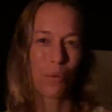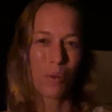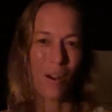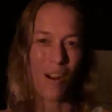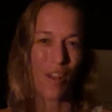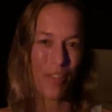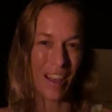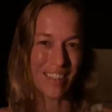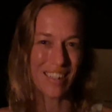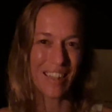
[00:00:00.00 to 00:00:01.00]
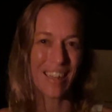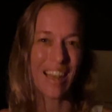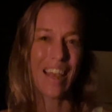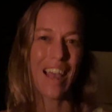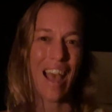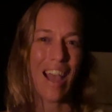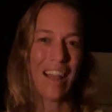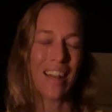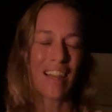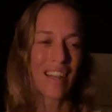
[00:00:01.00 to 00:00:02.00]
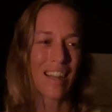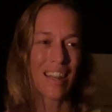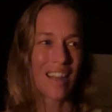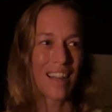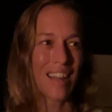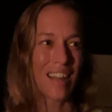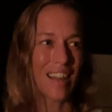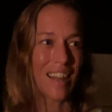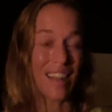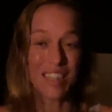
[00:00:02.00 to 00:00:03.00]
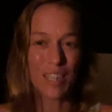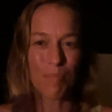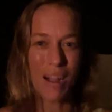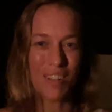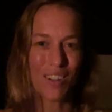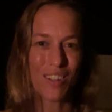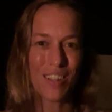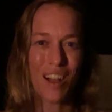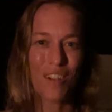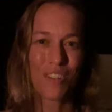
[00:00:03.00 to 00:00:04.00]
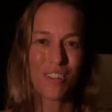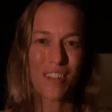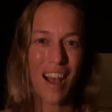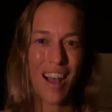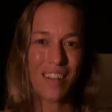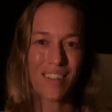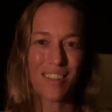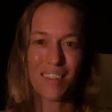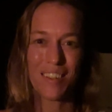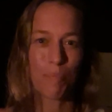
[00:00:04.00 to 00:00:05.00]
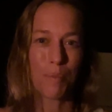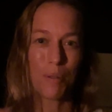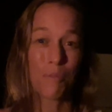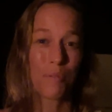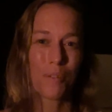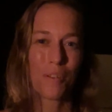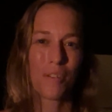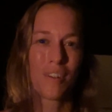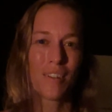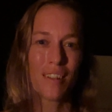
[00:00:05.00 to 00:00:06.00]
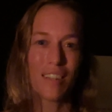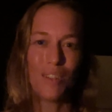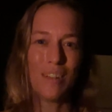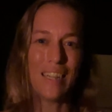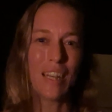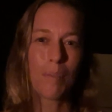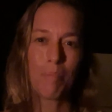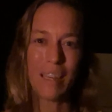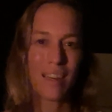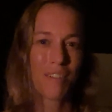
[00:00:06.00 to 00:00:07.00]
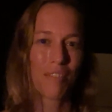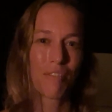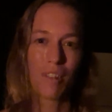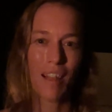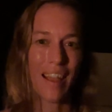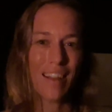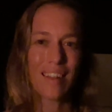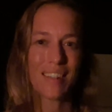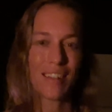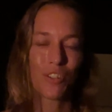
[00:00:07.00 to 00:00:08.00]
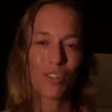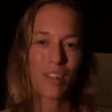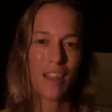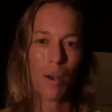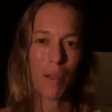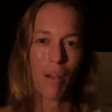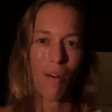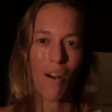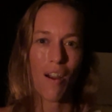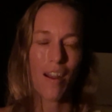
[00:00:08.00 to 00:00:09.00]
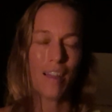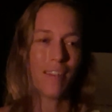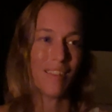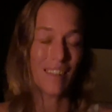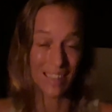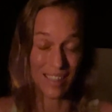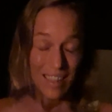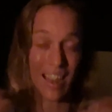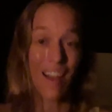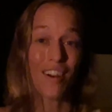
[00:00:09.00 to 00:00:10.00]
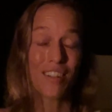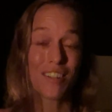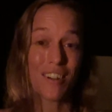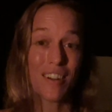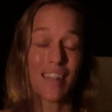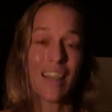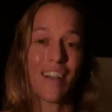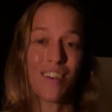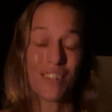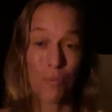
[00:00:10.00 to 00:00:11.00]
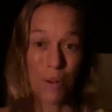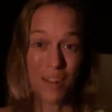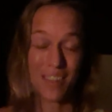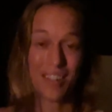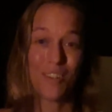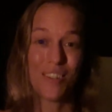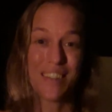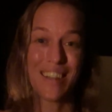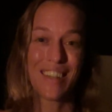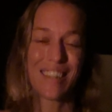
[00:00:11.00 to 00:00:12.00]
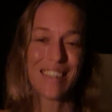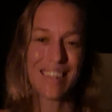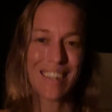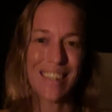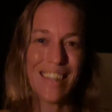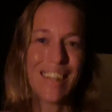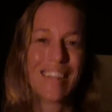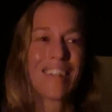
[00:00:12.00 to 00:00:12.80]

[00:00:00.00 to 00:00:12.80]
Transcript: we are authentically and express ourselves as this beautiful, unique being of light, essentially, that we are, and then this is the character, and the character wants to do things and succeed.